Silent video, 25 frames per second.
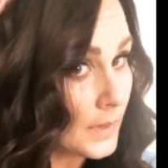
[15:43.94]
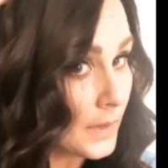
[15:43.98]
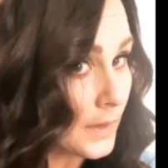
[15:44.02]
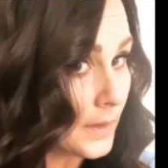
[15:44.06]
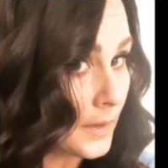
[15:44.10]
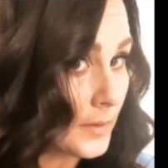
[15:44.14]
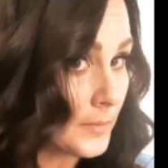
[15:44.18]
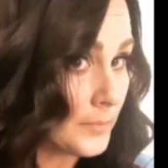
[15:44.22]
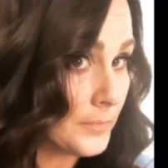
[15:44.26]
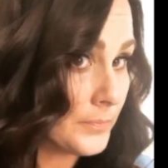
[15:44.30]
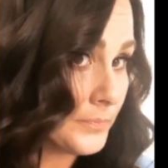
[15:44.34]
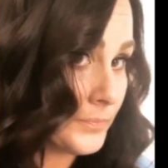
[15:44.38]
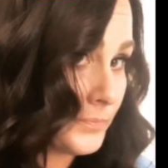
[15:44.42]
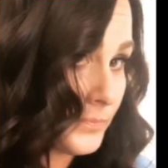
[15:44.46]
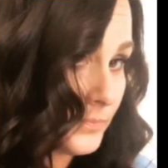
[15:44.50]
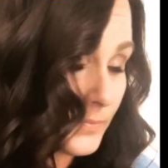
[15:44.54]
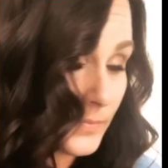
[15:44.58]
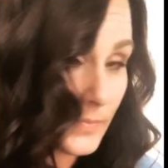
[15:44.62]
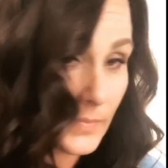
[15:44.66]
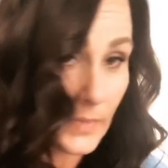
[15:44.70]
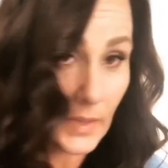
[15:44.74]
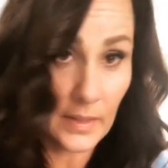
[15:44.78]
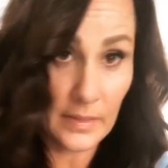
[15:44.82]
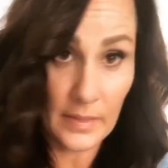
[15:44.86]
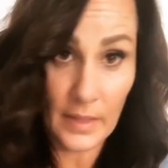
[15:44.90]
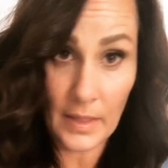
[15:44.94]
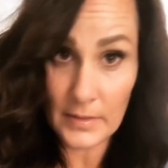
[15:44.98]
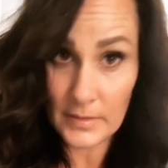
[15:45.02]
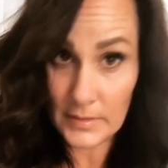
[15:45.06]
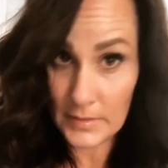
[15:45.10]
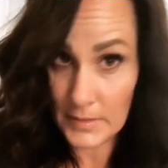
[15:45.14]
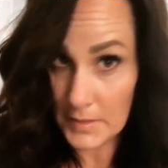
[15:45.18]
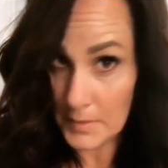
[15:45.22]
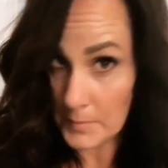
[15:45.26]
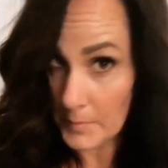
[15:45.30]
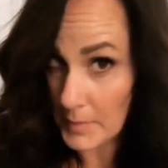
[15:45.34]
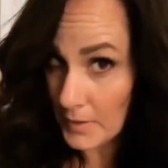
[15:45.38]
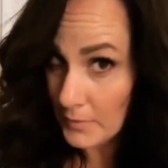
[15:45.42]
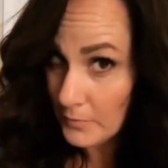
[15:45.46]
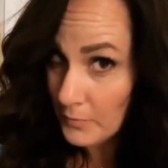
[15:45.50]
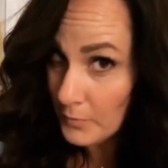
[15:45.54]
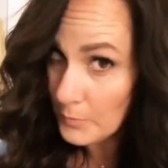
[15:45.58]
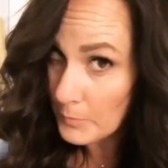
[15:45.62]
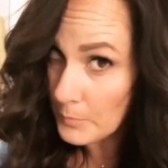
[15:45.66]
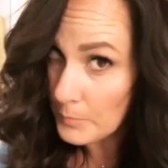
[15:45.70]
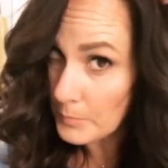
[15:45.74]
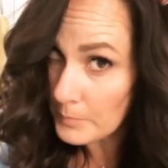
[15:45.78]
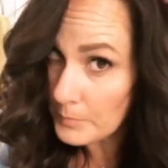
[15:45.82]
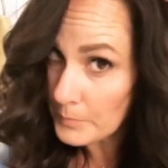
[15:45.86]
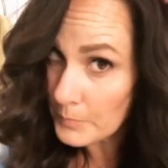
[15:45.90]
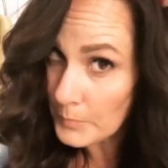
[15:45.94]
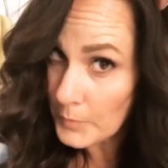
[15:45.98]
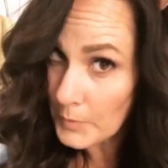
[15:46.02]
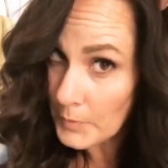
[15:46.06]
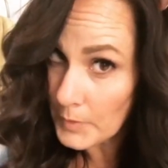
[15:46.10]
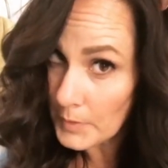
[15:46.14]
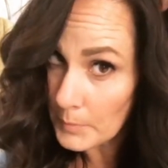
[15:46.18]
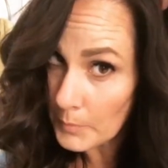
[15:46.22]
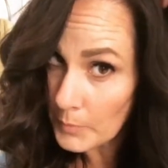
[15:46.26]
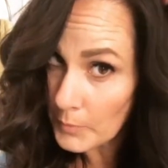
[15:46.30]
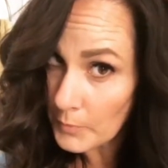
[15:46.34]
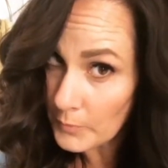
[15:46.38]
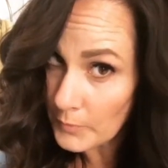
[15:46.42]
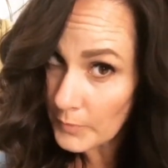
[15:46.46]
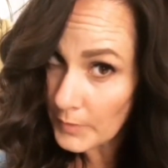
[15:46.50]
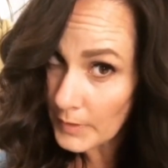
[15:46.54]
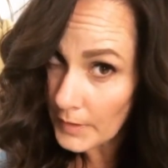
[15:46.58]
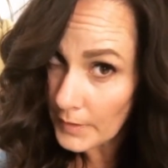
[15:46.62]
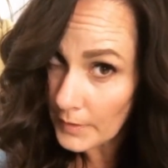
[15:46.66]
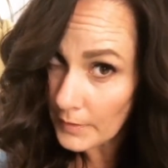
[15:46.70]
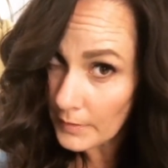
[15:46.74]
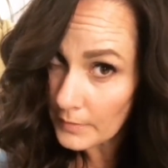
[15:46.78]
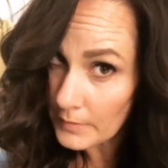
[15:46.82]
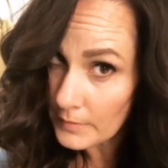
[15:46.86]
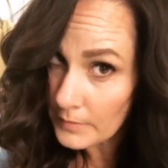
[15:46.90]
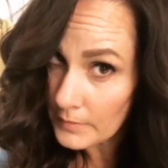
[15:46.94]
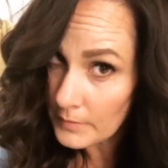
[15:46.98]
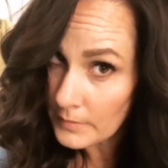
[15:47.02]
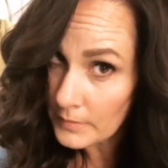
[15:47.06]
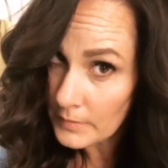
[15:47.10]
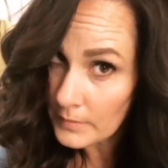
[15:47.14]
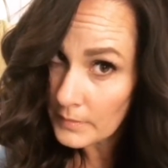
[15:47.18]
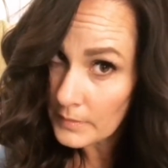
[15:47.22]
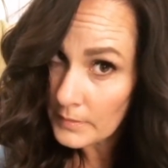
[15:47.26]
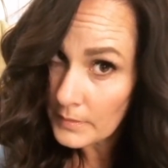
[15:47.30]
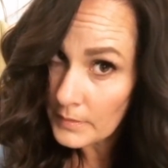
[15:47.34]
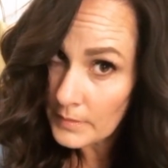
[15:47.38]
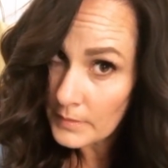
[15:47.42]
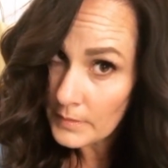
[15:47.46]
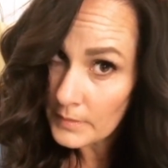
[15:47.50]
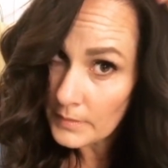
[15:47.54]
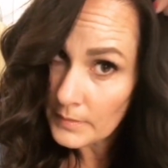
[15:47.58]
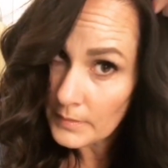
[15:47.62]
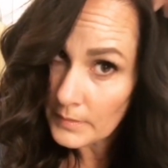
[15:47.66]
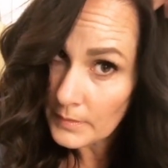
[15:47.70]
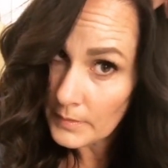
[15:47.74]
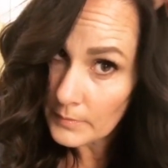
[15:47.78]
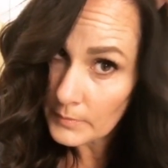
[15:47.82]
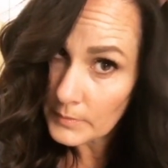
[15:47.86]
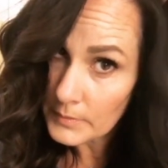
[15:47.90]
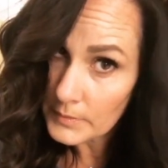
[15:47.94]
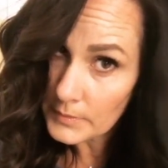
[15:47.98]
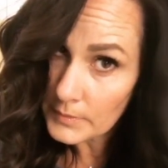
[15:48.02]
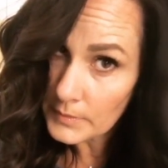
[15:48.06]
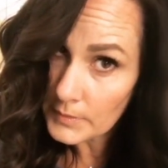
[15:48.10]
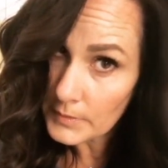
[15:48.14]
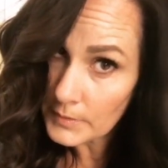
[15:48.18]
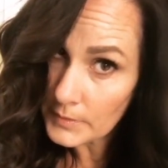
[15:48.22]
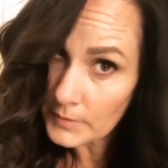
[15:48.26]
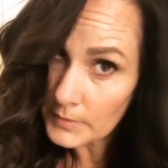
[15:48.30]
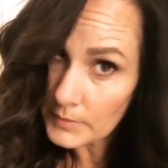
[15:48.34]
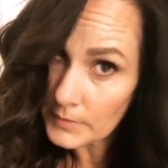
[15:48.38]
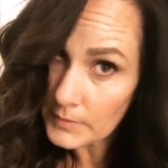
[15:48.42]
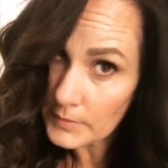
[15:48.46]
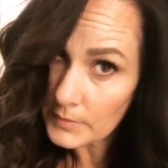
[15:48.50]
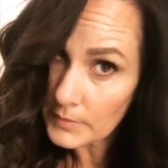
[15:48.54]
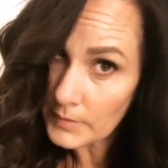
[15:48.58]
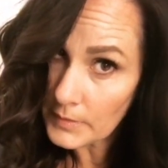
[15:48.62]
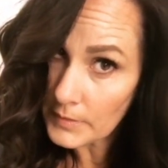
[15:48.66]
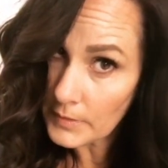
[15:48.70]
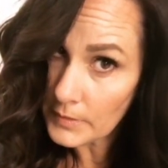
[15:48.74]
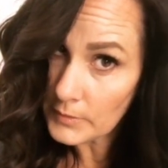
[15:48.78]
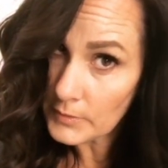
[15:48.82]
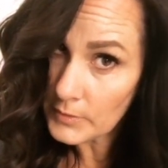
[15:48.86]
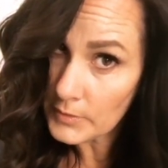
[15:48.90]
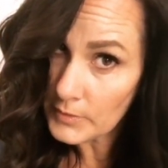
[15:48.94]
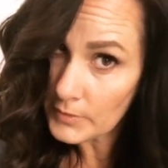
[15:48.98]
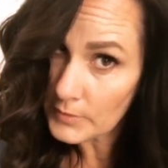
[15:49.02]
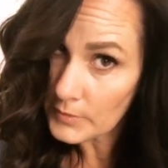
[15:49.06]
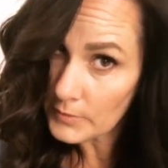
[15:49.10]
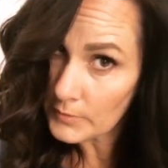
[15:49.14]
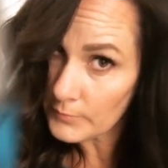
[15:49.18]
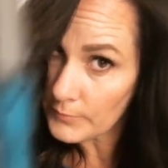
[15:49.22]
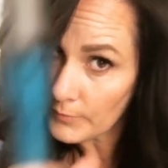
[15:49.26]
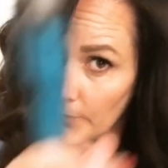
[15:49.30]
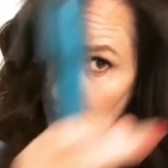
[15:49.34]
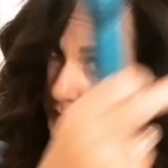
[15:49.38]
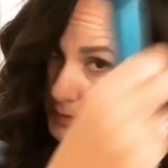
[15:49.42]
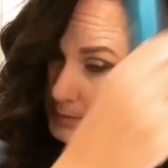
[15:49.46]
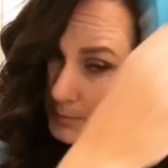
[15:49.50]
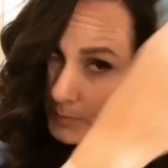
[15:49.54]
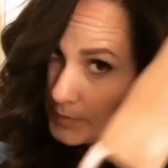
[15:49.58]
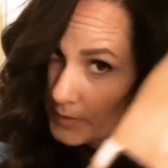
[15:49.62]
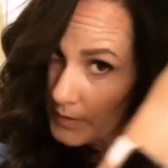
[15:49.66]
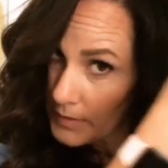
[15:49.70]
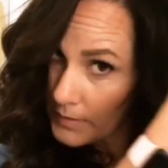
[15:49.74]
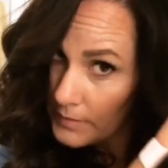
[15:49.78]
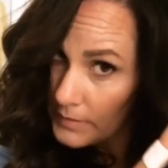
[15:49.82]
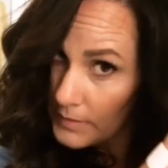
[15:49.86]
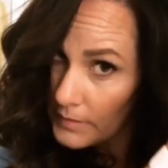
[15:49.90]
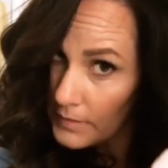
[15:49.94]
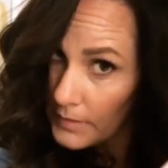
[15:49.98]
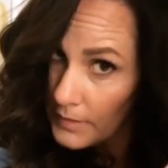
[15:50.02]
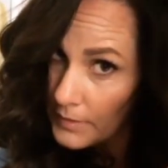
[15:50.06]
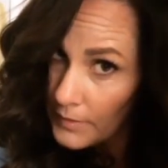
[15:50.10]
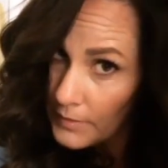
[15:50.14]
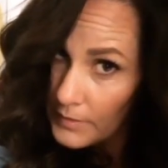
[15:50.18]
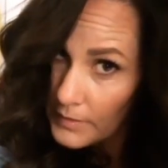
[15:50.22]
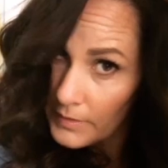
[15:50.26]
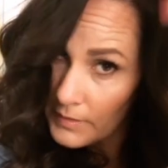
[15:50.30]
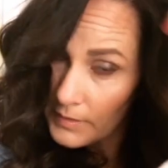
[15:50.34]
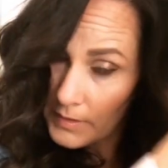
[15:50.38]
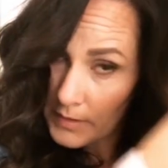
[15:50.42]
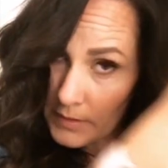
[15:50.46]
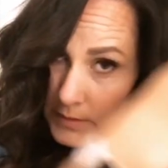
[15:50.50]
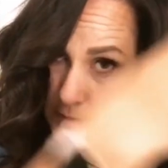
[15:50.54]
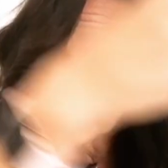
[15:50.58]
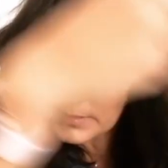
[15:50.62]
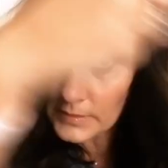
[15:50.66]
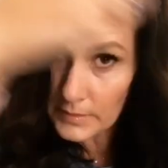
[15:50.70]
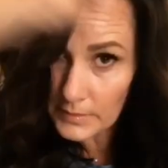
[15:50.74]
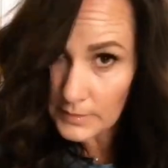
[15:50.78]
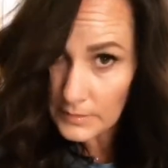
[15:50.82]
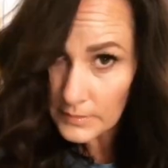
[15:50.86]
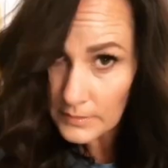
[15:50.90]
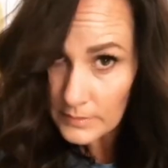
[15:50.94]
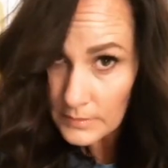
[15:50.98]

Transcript: Okay, and that's gonna make for pretty poofy hair. That one's curled, so then I'll just find a piece in there that needs to,